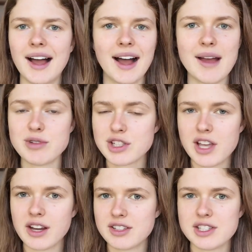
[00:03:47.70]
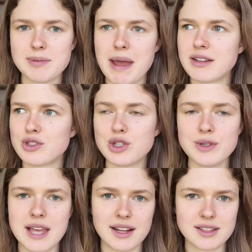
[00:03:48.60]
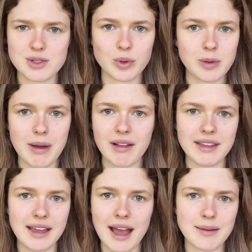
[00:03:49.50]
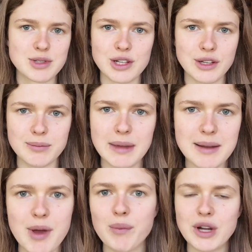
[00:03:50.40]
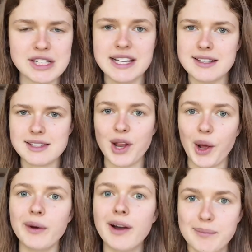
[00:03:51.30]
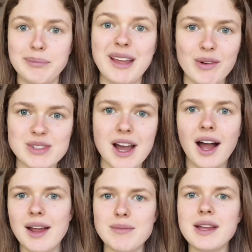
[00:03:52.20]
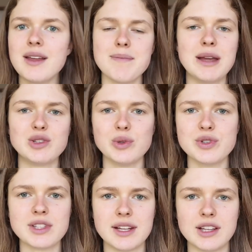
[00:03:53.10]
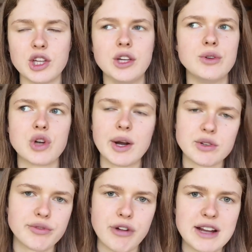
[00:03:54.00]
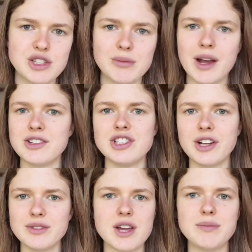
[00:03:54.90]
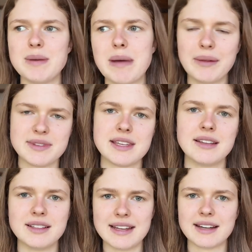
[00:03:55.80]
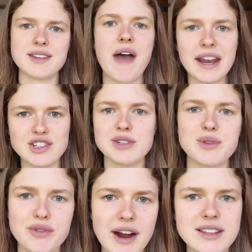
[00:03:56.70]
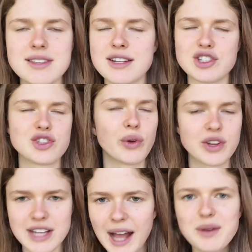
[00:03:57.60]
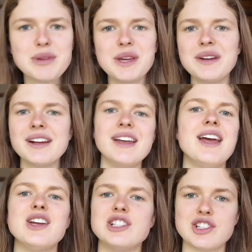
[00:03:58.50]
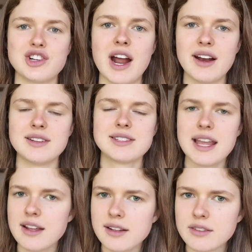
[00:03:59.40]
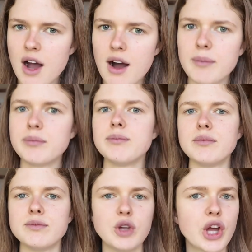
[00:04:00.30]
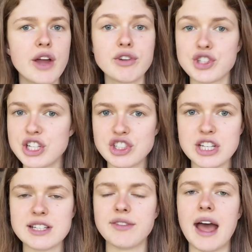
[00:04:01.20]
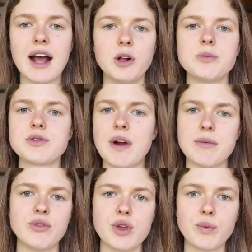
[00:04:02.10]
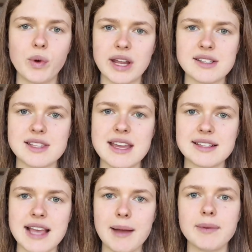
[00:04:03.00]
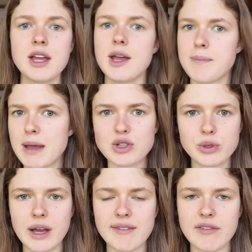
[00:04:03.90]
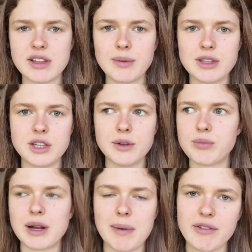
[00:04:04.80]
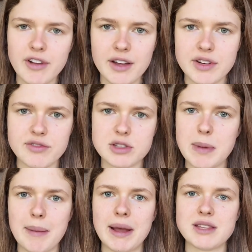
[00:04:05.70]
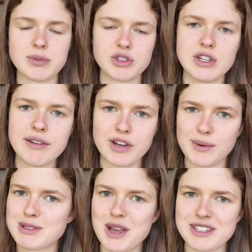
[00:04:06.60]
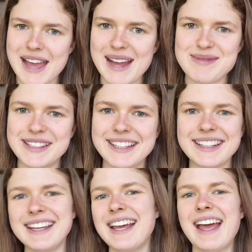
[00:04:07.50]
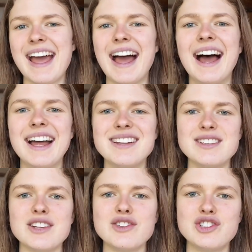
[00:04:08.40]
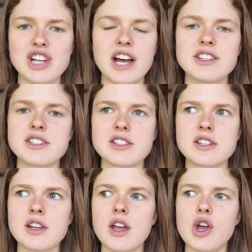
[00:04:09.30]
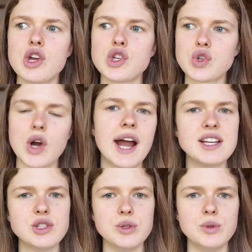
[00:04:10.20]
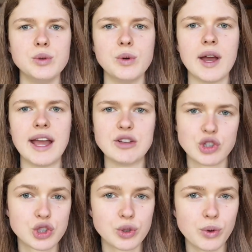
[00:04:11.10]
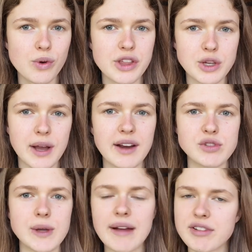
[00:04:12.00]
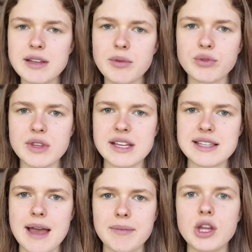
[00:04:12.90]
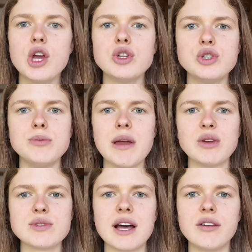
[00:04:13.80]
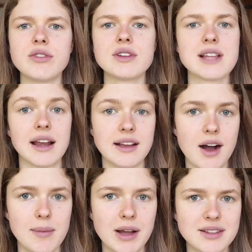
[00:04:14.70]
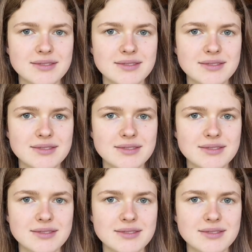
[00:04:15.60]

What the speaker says: I'm just going to spend 2 seconds talking about the absolute minimum, which is, be on time, make sure you're studying the cue, try not to fret too much, don't be bouncing negative energy with your friends that are just not going to help you. Just try and stay calm, look over a cheat sheet if it helps right before you walk into the exam. Make sure you have everything with you, bring about 5 different spare pens because you never know what's going to happen, and just try to ensure that you kind of do everything before the exam to make yourself slightly calmer.